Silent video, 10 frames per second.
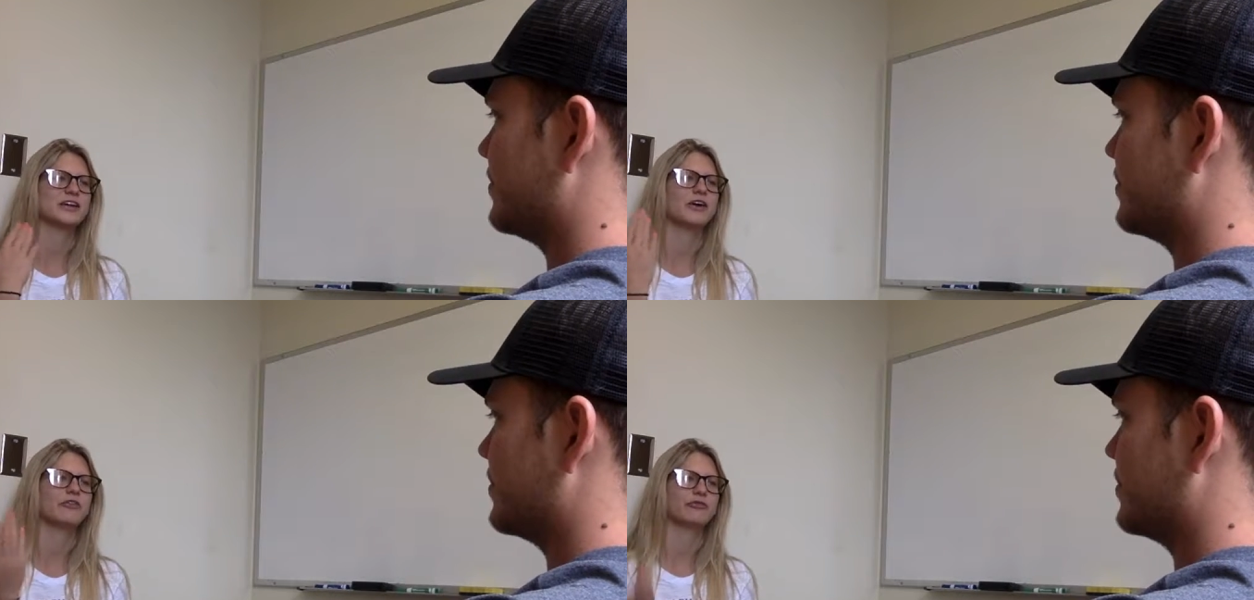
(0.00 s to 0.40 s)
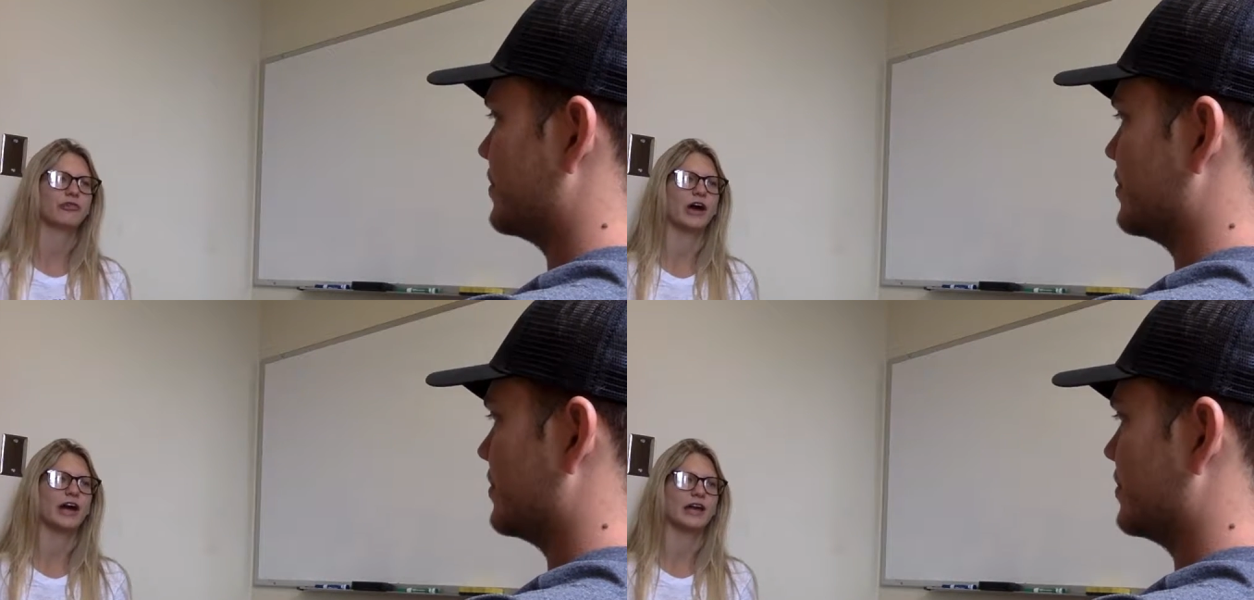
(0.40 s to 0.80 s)
Speaker 1: it on
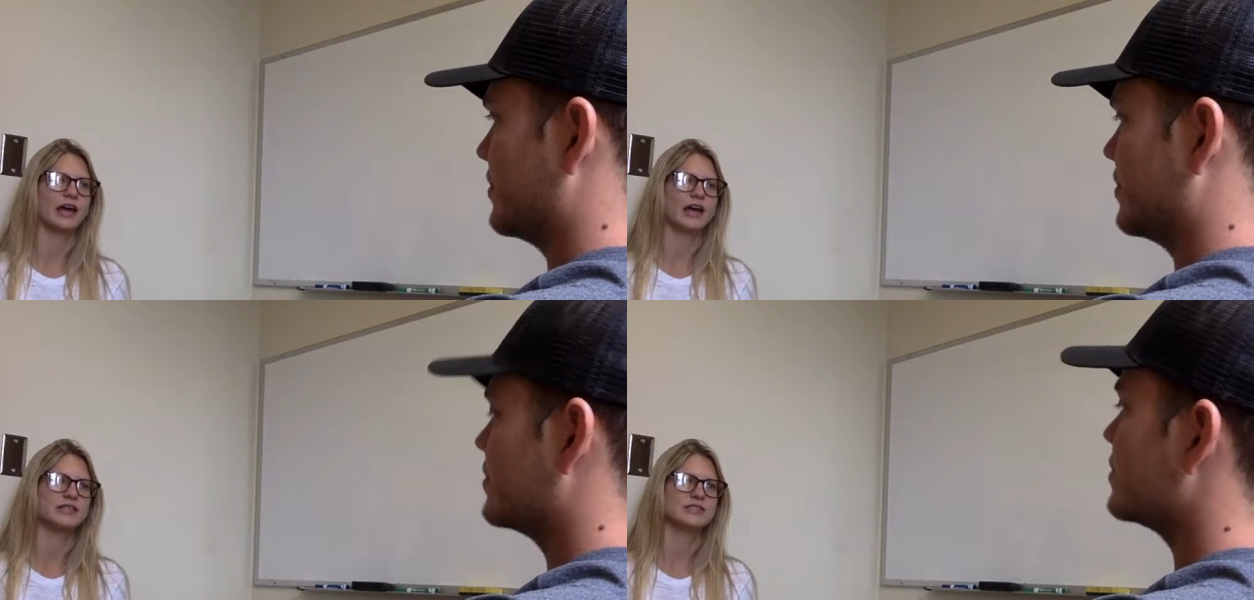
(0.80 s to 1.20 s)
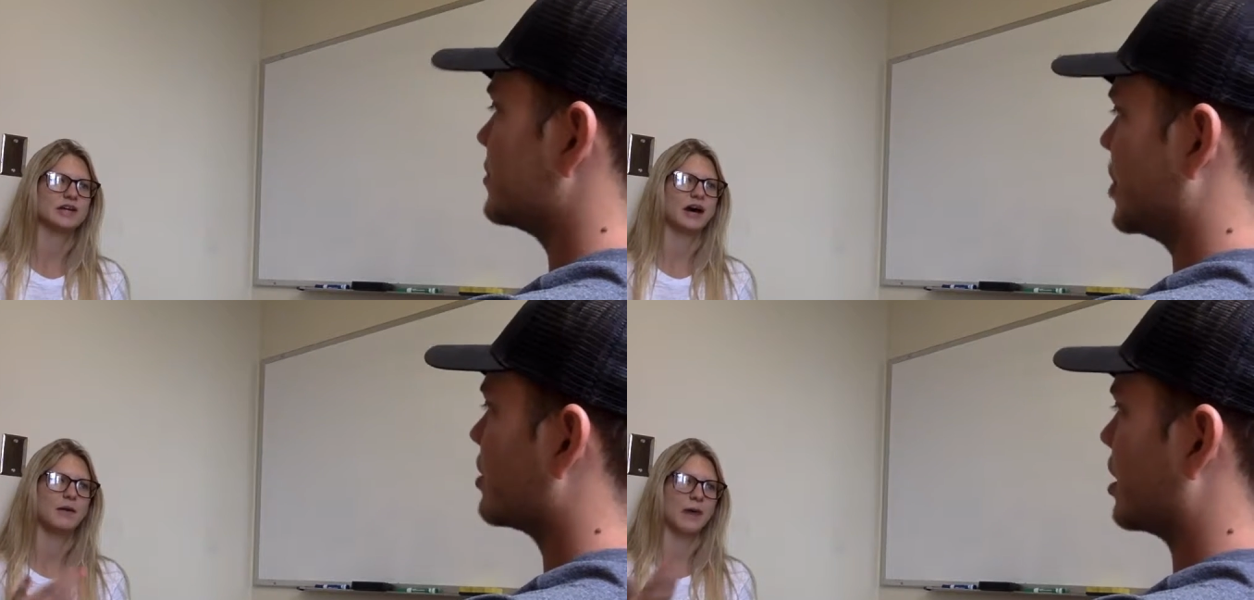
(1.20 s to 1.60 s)
Fridays
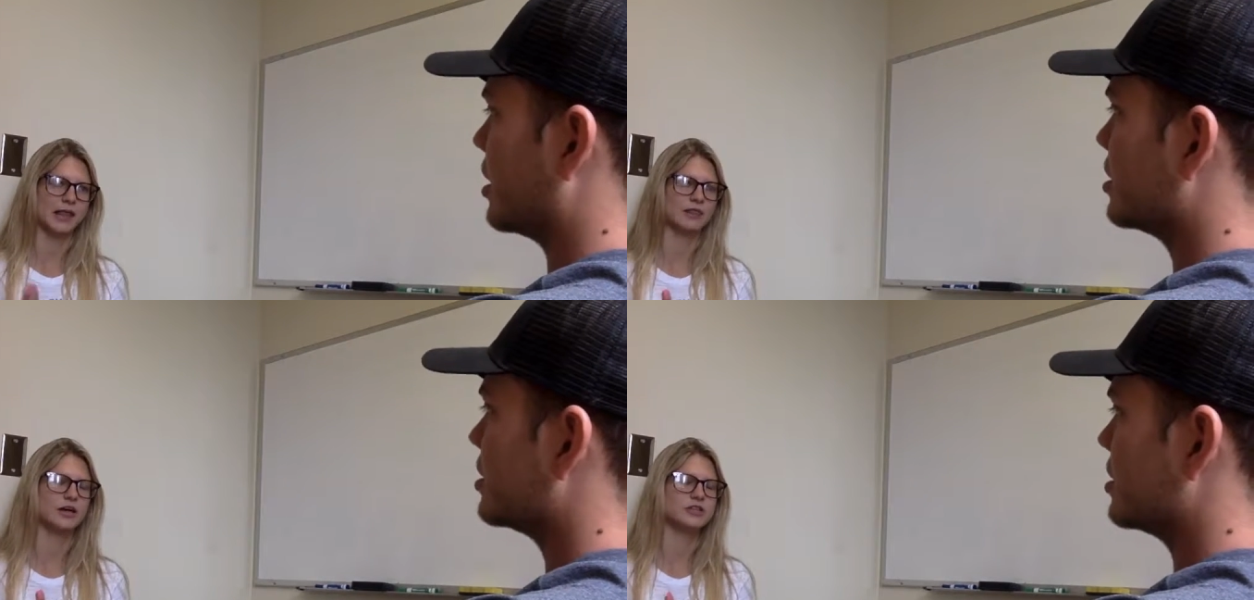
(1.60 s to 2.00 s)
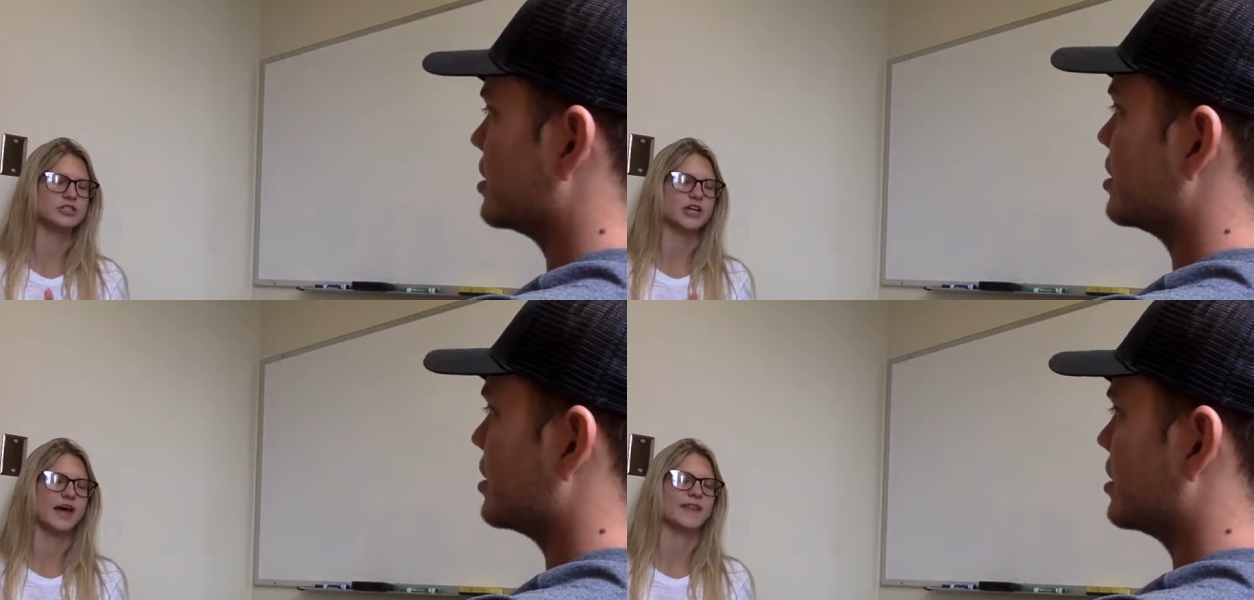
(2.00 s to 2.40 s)
um, okay. at
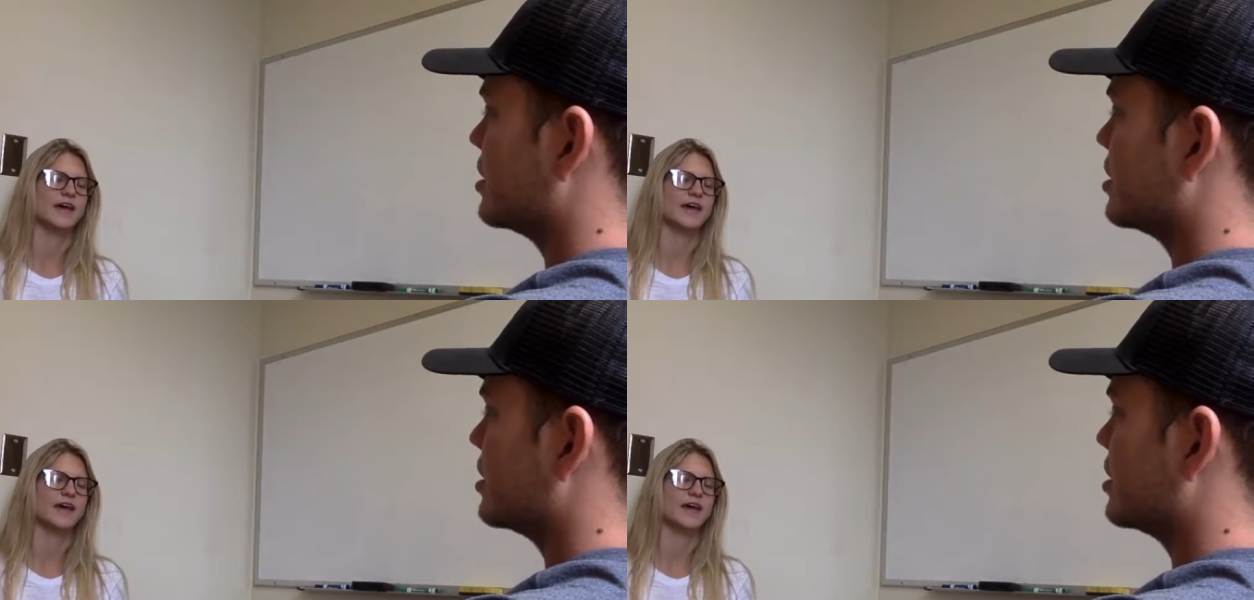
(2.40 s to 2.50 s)
lunch, and